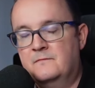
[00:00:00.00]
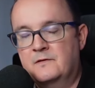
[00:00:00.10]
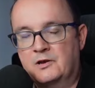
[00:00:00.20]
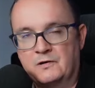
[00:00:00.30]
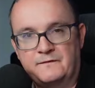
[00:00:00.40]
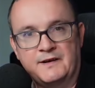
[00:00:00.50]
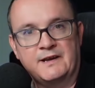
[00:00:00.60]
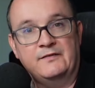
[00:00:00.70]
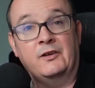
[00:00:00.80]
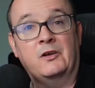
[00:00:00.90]
the good thing
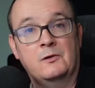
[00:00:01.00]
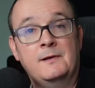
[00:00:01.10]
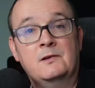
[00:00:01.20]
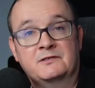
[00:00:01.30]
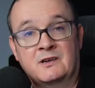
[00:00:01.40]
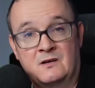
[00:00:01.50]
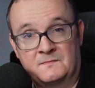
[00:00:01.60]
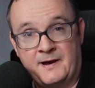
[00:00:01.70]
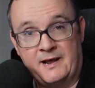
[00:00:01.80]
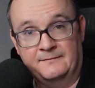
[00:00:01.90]
is the GUI looks a lot
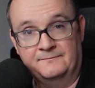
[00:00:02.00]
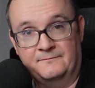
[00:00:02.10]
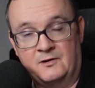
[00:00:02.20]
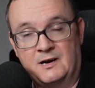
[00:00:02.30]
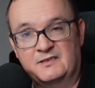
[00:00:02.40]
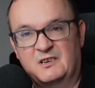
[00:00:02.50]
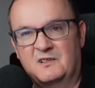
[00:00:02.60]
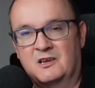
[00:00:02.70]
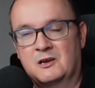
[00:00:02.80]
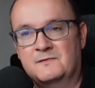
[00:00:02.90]
better. Right, so
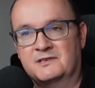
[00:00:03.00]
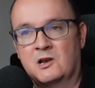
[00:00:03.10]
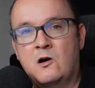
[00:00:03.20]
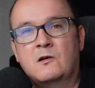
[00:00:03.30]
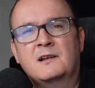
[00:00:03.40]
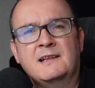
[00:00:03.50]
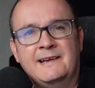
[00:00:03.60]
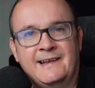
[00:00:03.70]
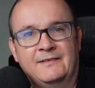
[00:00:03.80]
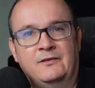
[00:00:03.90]
the GUI is a lot
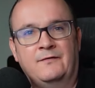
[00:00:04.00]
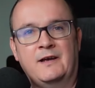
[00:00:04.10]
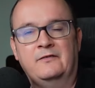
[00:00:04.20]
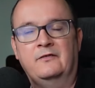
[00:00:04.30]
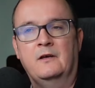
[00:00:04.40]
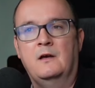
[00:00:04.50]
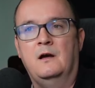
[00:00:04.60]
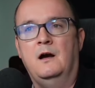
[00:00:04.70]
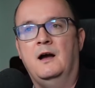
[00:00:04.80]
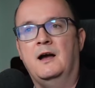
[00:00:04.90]
cleaner interface.
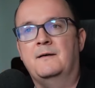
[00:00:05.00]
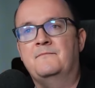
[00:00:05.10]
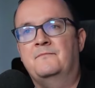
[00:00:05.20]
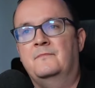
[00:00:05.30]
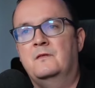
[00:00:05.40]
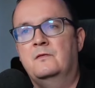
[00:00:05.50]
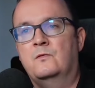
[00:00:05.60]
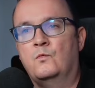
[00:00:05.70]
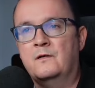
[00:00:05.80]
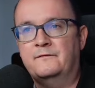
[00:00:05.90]
Um,
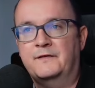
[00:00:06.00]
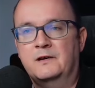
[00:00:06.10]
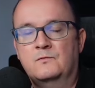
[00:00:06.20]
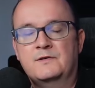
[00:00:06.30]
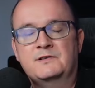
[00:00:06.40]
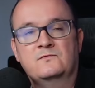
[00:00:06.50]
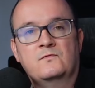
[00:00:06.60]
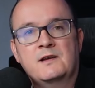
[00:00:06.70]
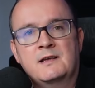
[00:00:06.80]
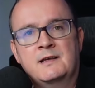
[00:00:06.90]
the one thing which
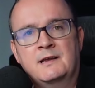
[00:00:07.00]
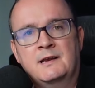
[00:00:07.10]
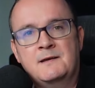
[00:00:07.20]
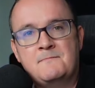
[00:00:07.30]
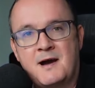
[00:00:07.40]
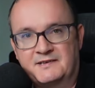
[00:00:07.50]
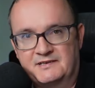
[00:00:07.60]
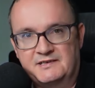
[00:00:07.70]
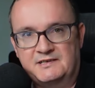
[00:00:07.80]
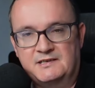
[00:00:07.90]
really
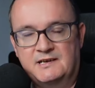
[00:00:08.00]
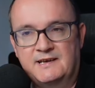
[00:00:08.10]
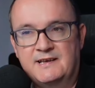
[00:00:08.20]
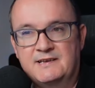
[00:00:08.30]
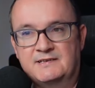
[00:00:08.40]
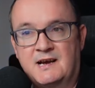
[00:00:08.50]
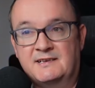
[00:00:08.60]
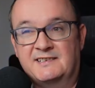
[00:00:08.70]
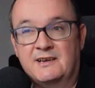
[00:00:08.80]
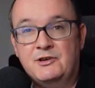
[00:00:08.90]
matters is I'd
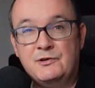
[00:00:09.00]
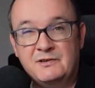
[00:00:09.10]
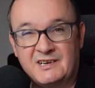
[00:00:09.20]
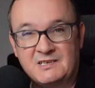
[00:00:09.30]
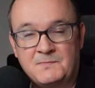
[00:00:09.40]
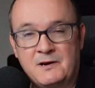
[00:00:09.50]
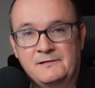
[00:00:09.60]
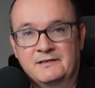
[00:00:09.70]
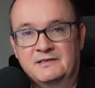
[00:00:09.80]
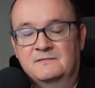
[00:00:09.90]
say user
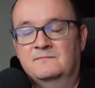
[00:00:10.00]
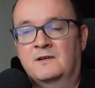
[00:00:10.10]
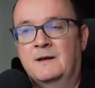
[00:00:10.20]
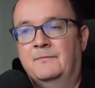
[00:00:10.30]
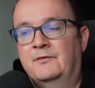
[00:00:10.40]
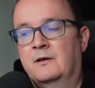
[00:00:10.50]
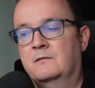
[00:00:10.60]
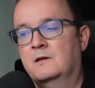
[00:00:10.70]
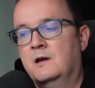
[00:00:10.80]
experience, right? So